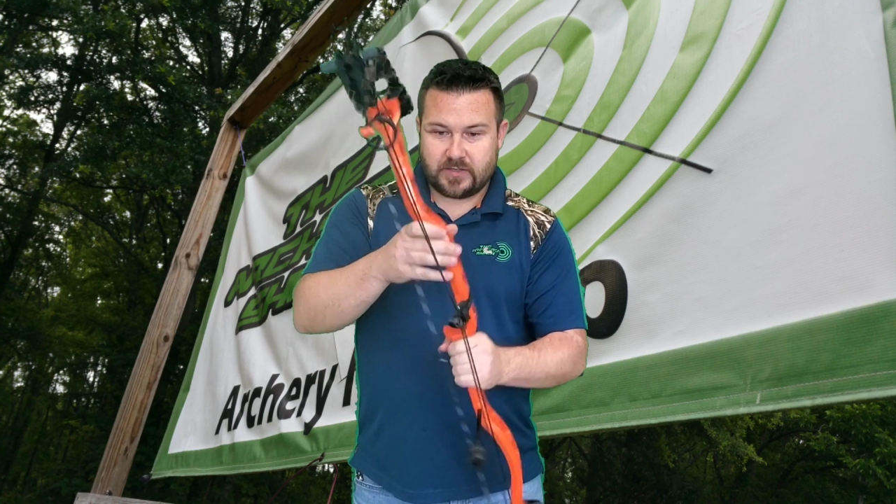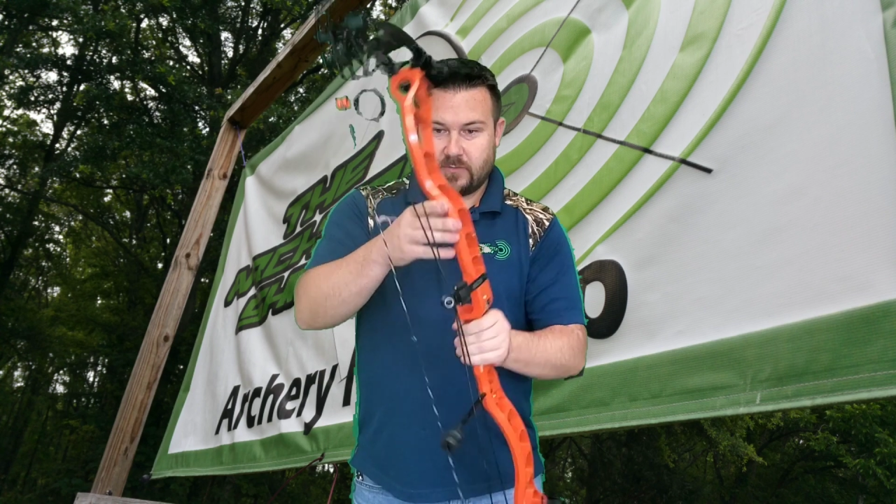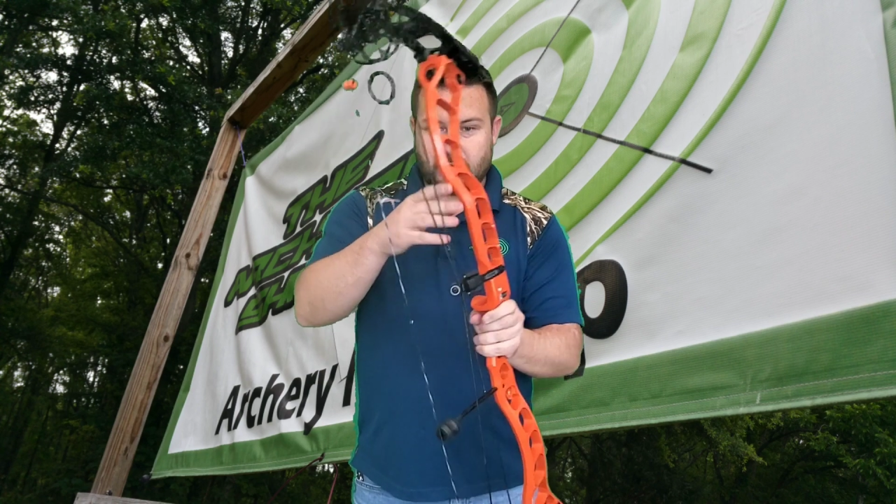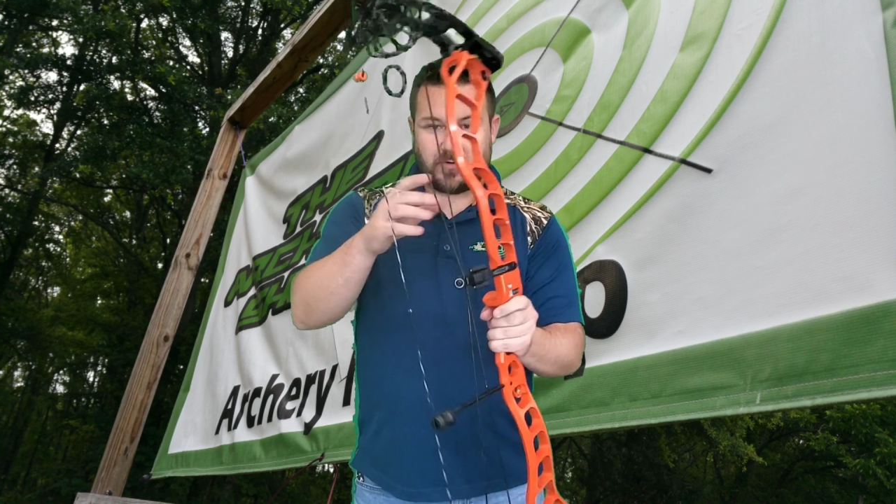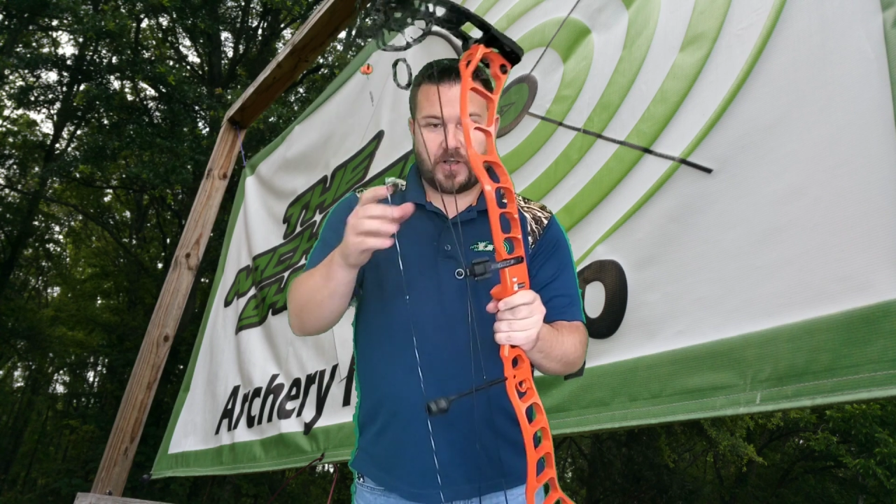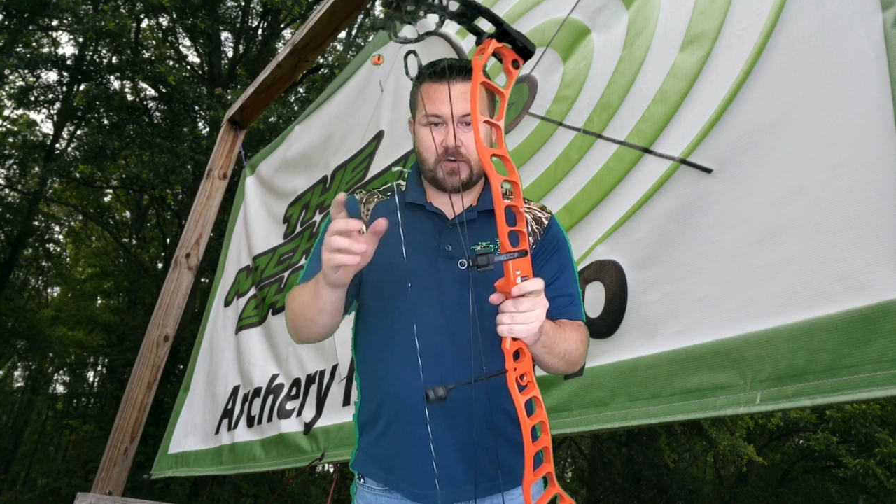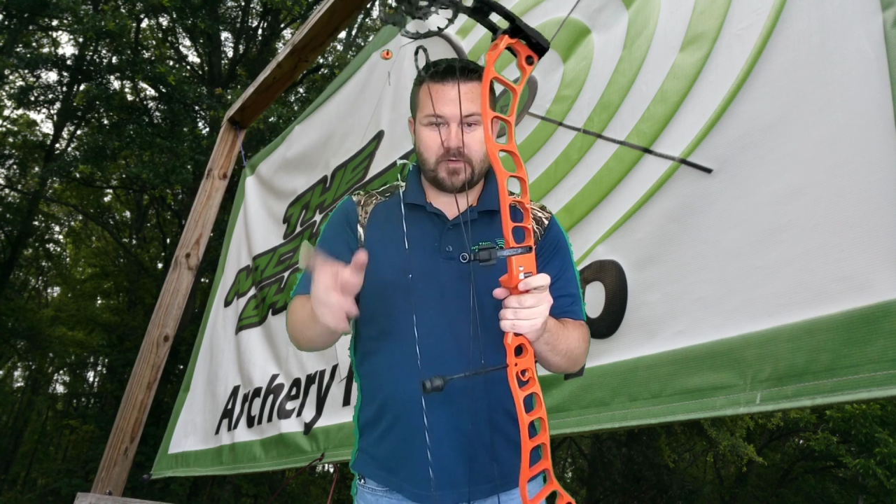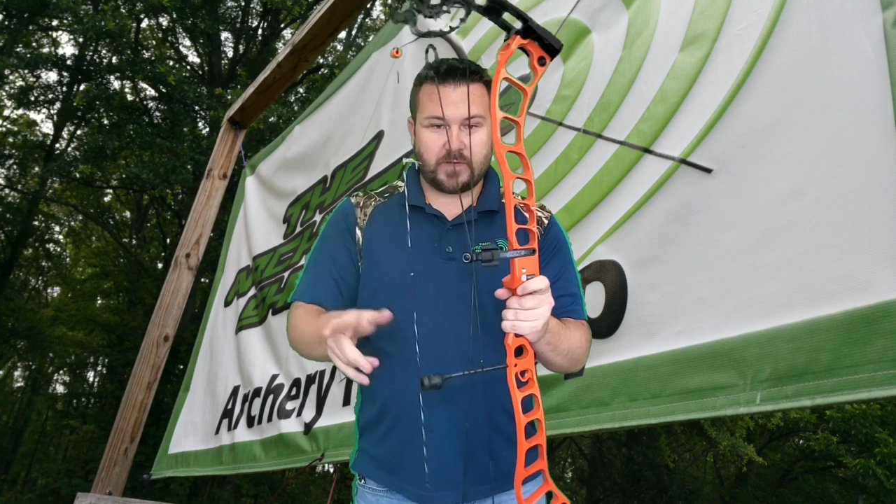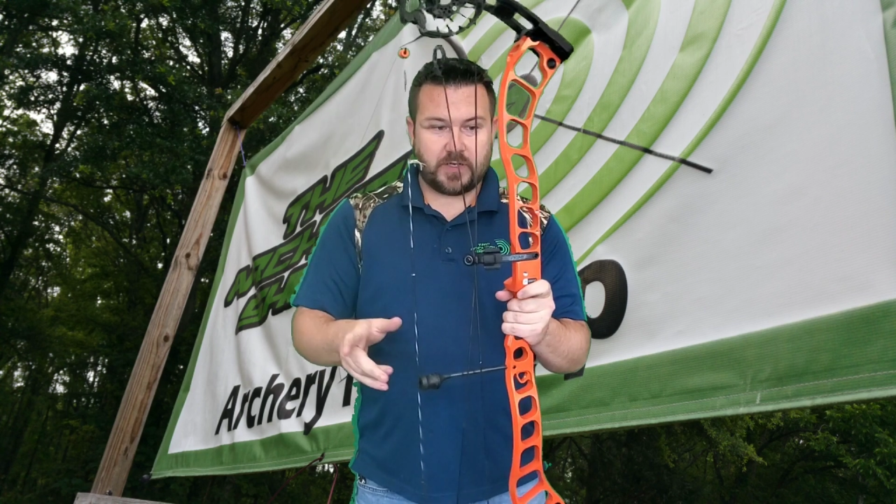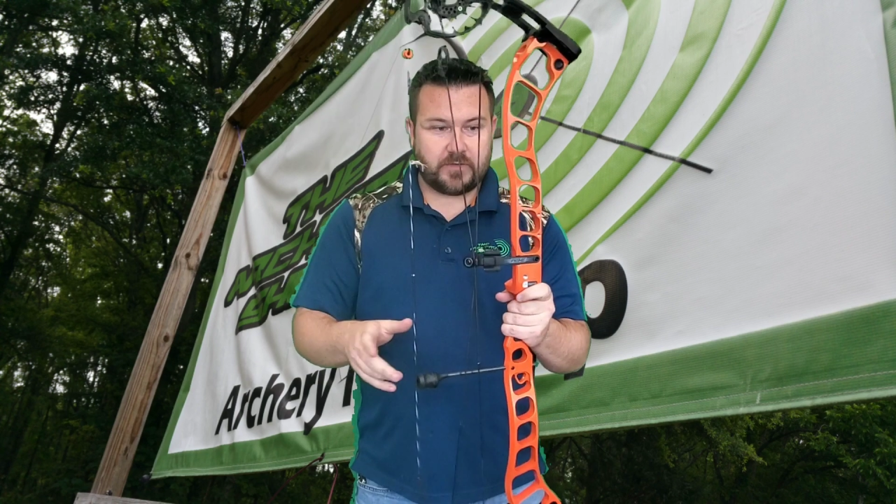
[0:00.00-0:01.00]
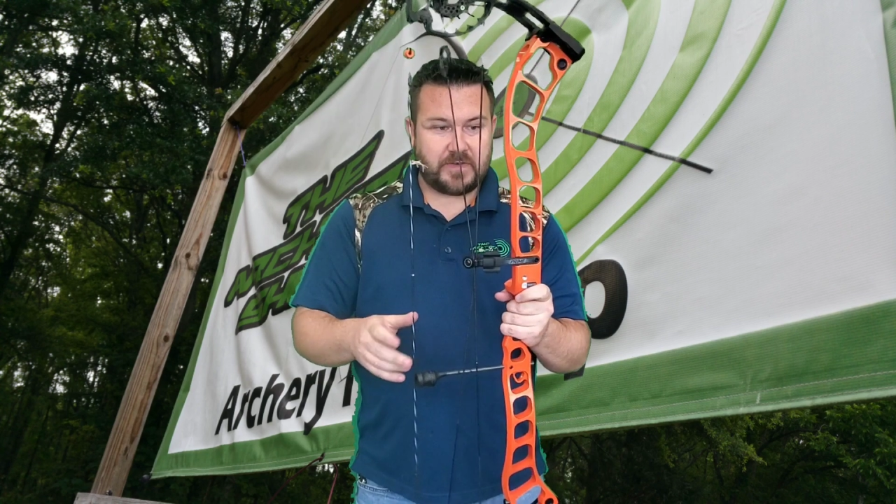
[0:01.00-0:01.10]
We're going to go over to the